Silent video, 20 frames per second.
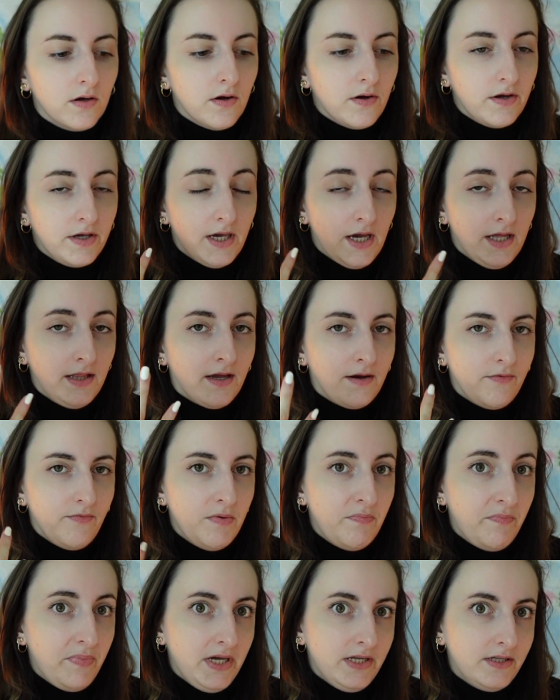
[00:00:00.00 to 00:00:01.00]
again, I
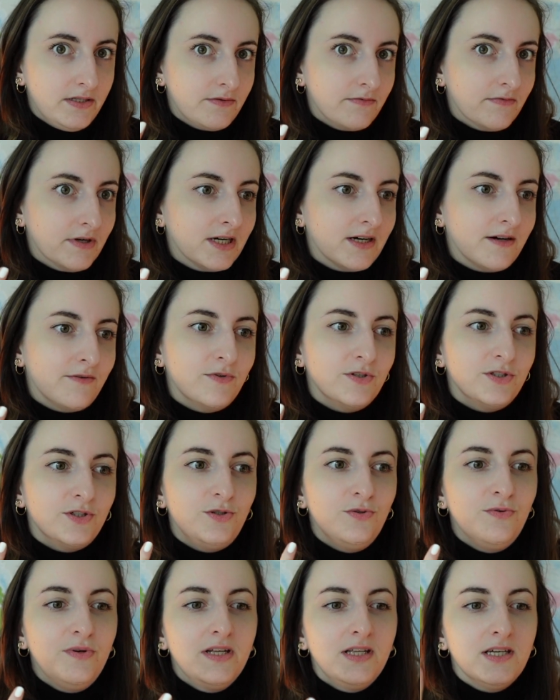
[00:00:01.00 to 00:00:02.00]
repeat, when I was
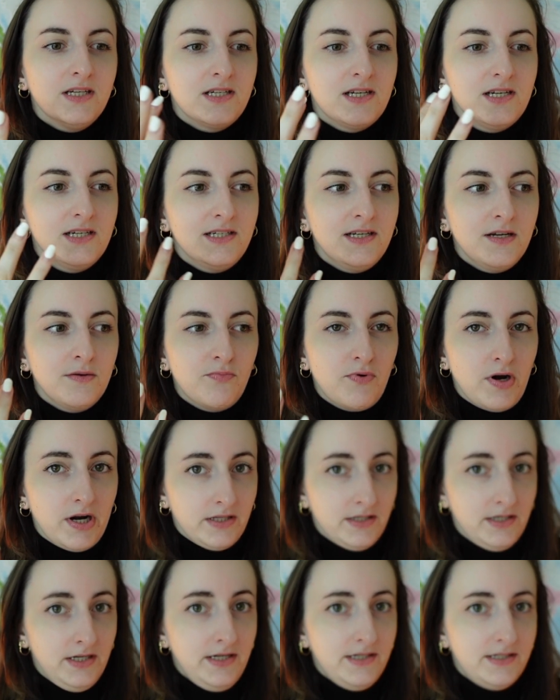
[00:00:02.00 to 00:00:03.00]
doing this listening
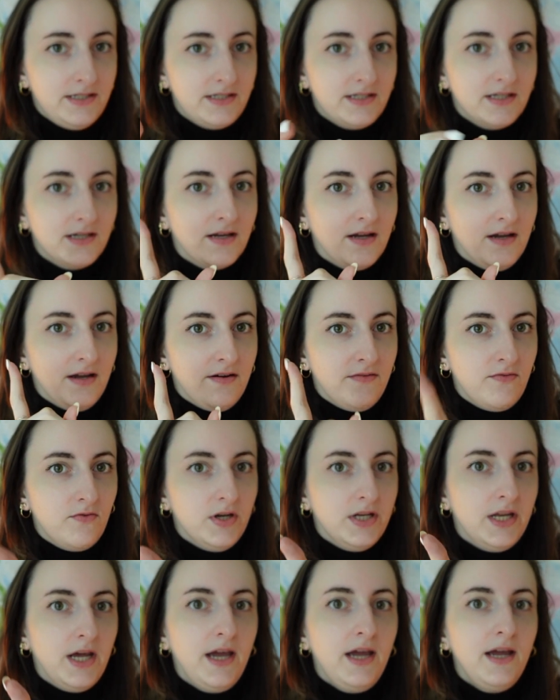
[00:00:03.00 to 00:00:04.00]
practice
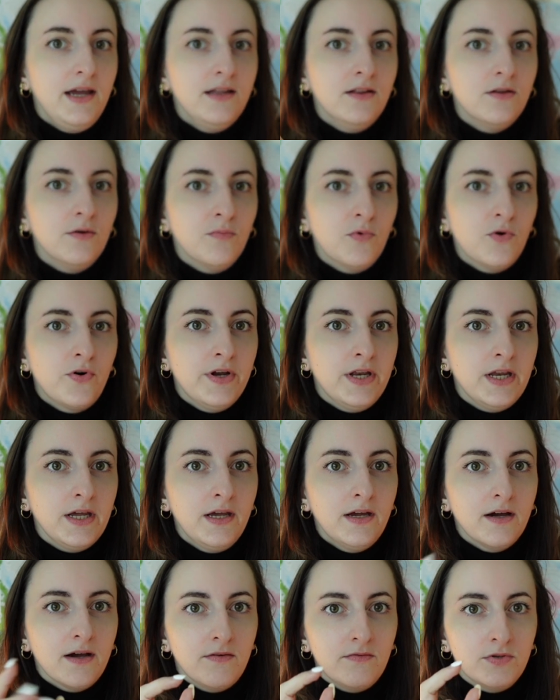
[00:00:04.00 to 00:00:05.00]
every day in the
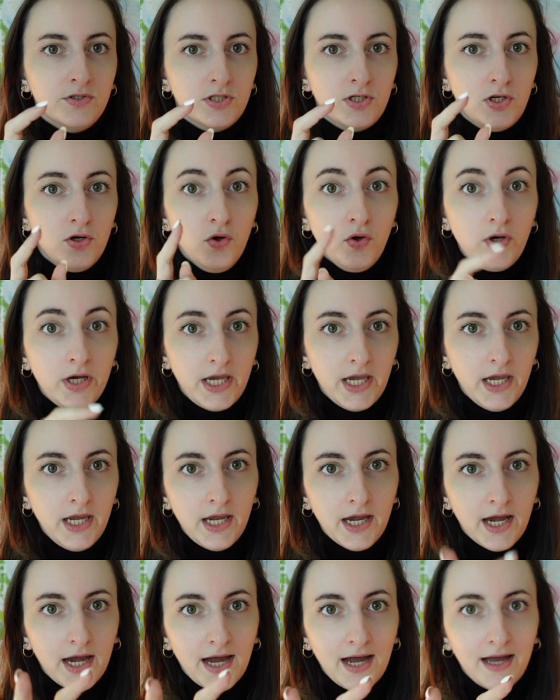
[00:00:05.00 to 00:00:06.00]
morning, I was
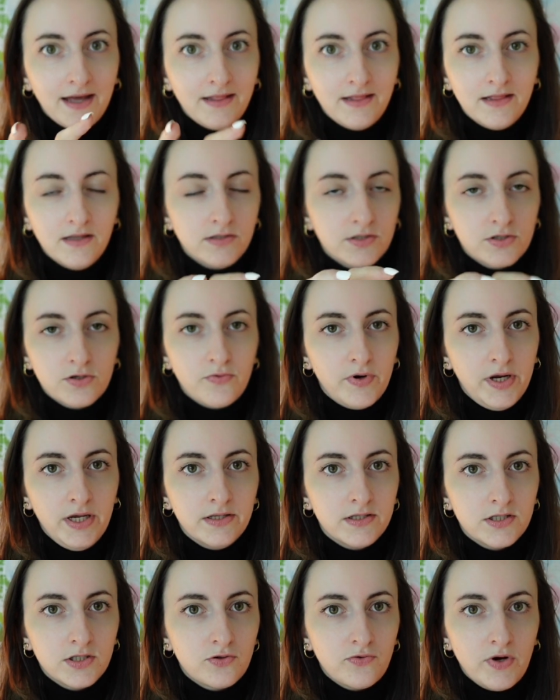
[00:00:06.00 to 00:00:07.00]
looking at the
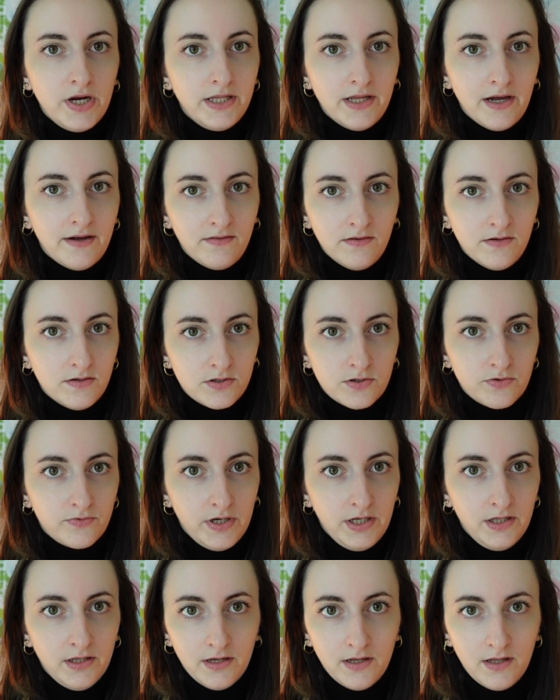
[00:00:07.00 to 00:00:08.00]
screen, straight at the
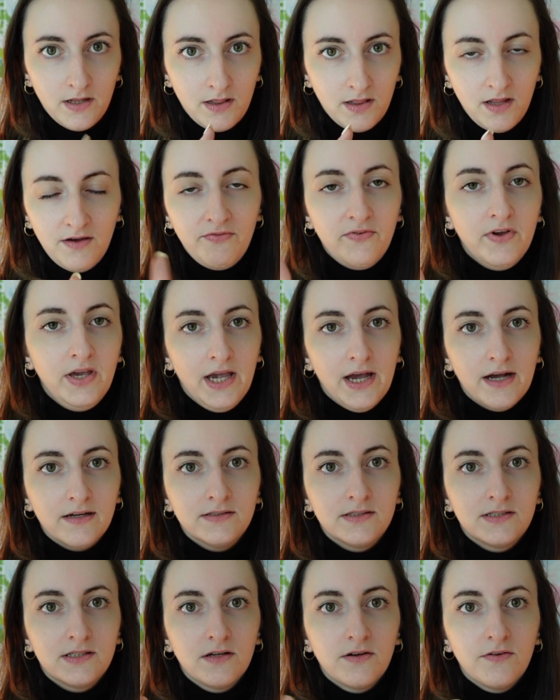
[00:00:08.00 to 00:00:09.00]
screen, nothing
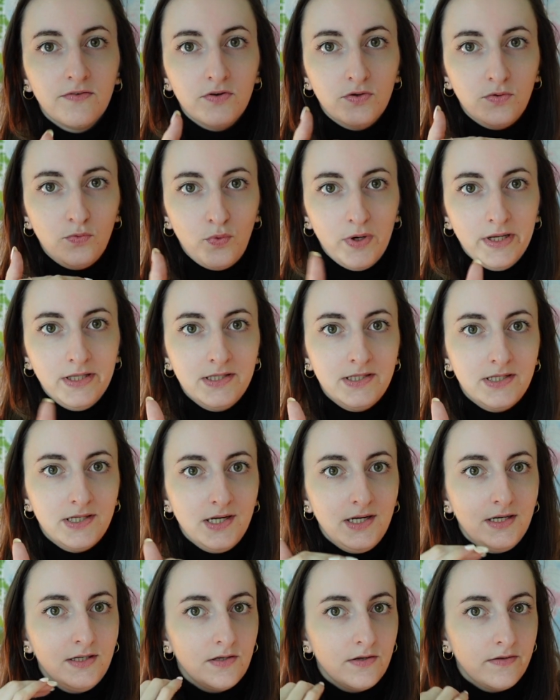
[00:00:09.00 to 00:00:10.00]
else, for
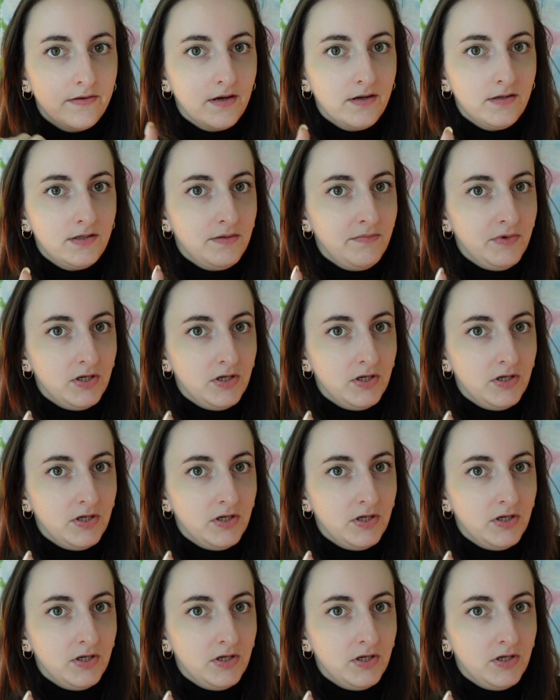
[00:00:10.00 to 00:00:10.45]
20 to 30